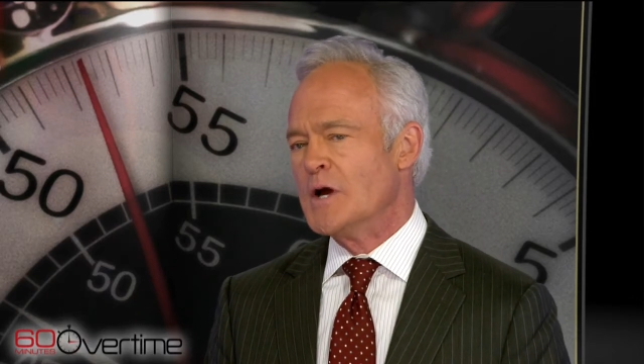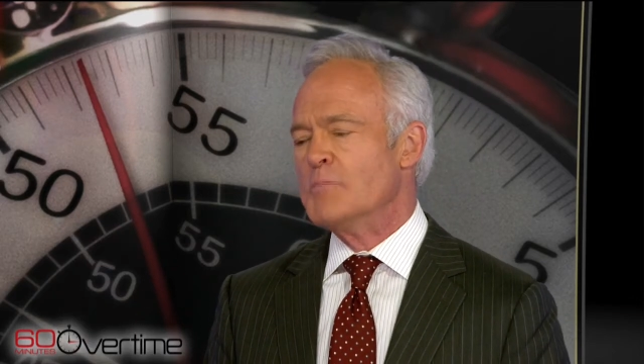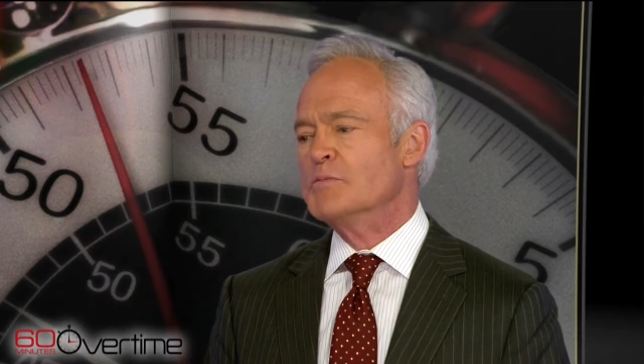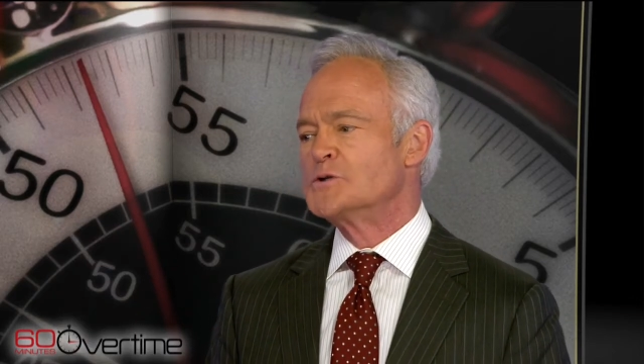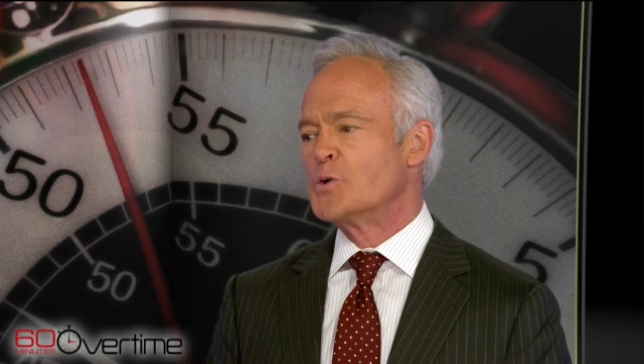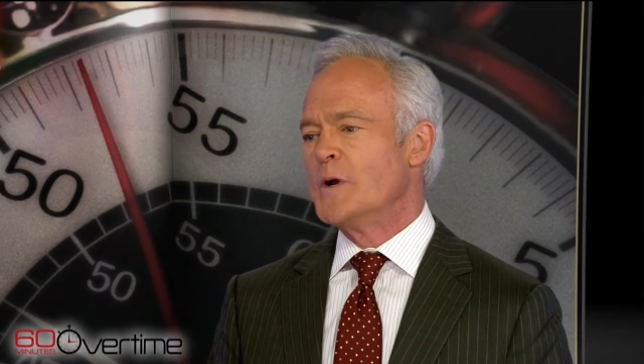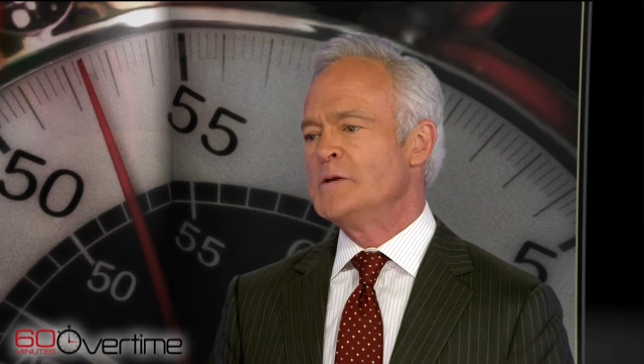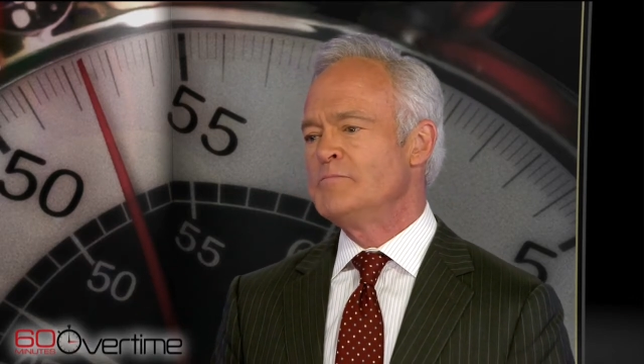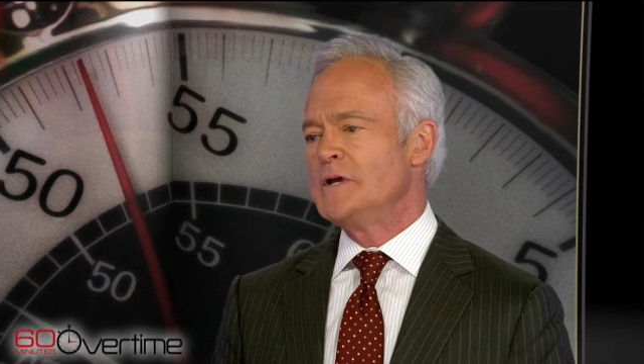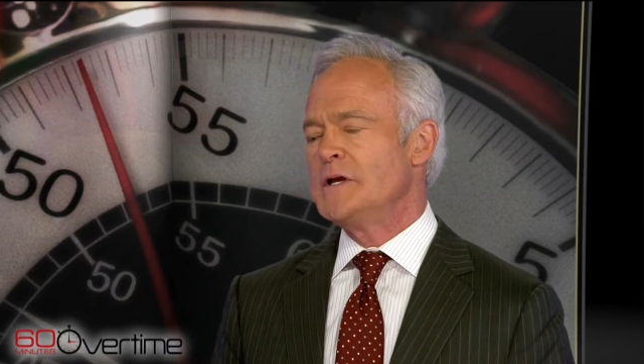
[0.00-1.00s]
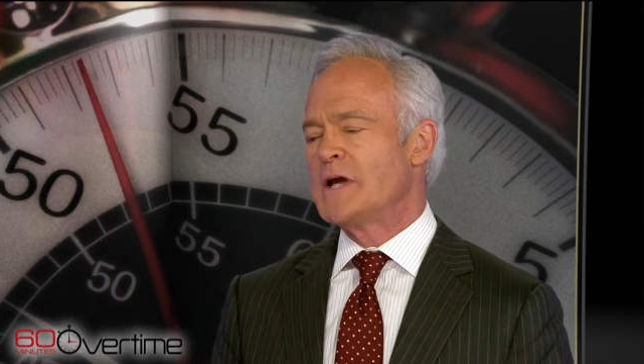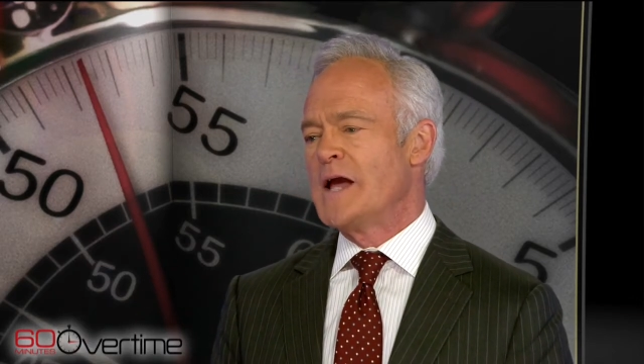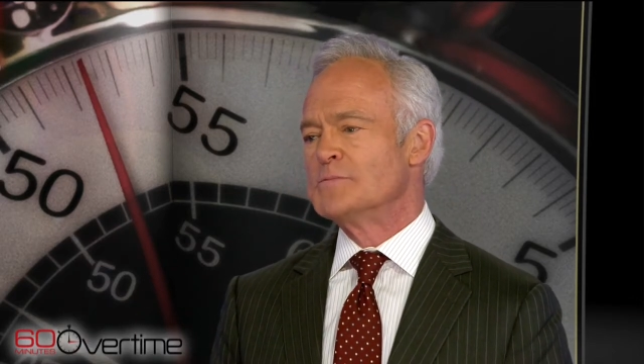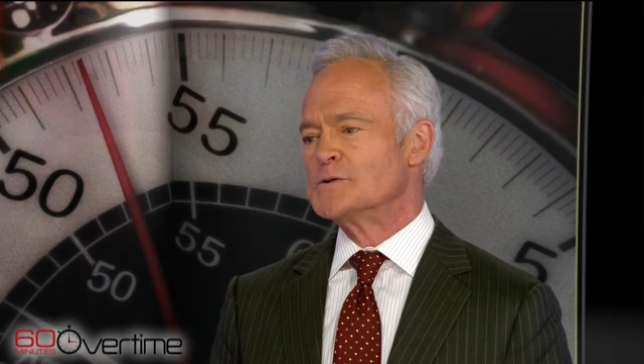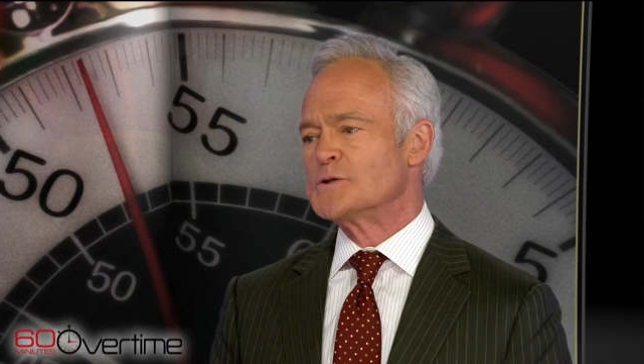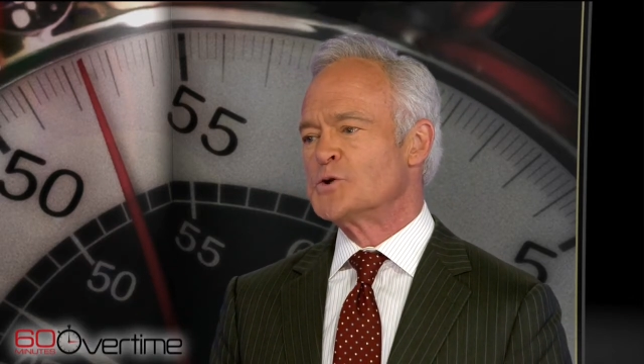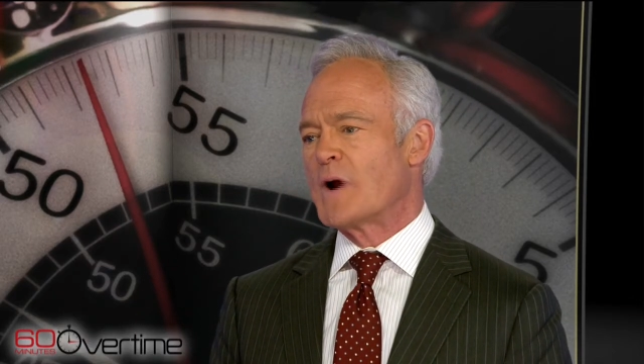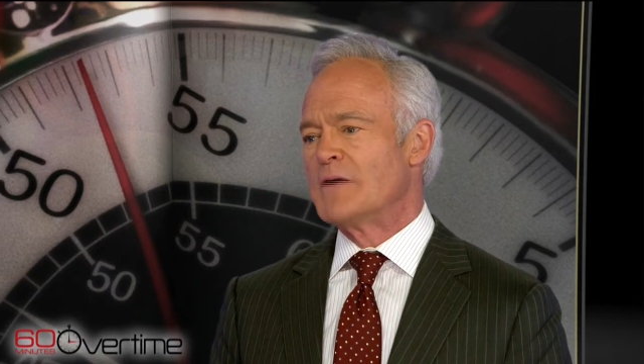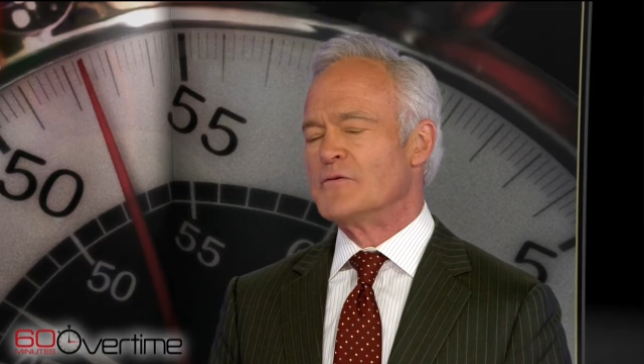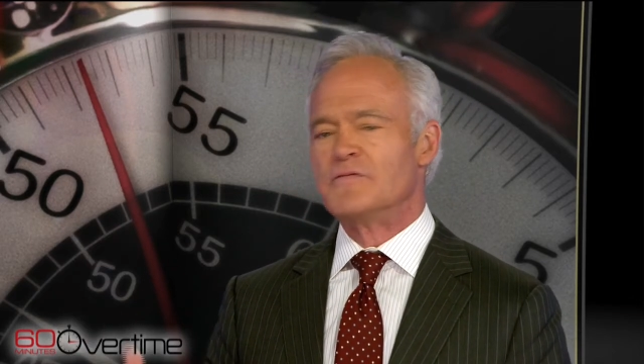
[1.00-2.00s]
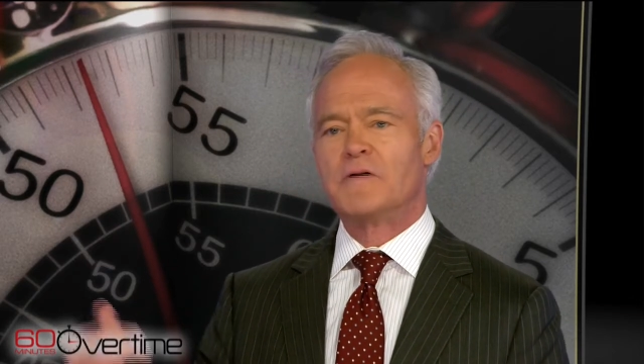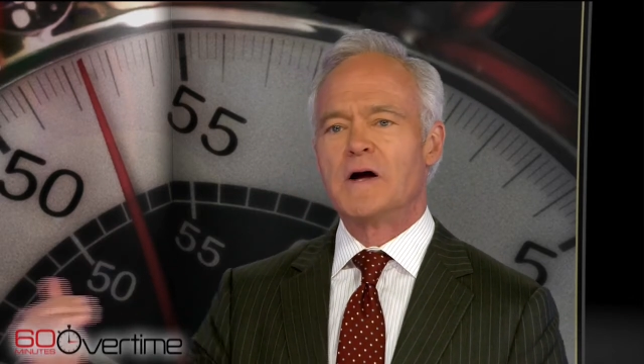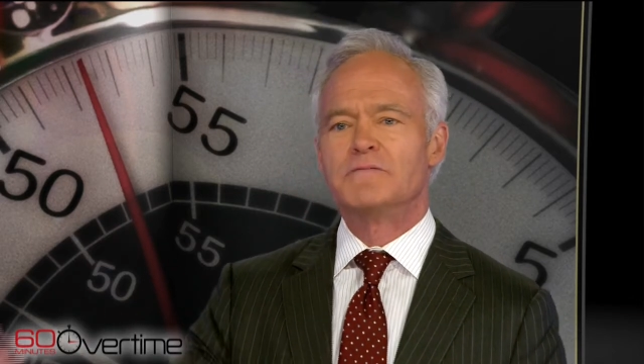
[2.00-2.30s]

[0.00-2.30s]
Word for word: between being able to travel five